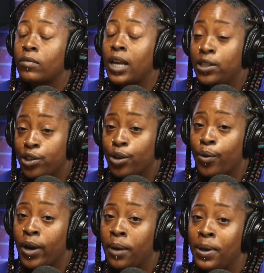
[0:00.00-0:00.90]

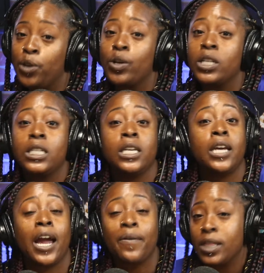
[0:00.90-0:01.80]
Instagram, and you can
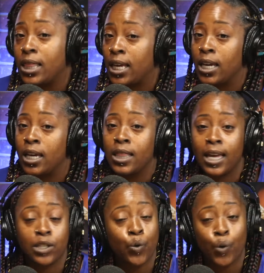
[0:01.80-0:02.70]
see everything
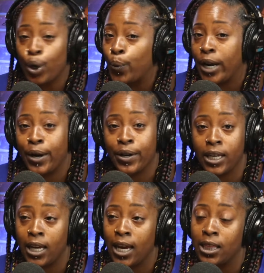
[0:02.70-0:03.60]
that's going on with Erica
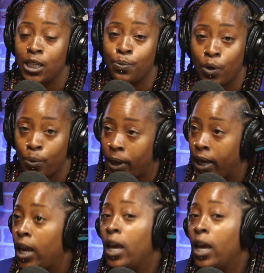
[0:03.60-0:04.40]
King at this moment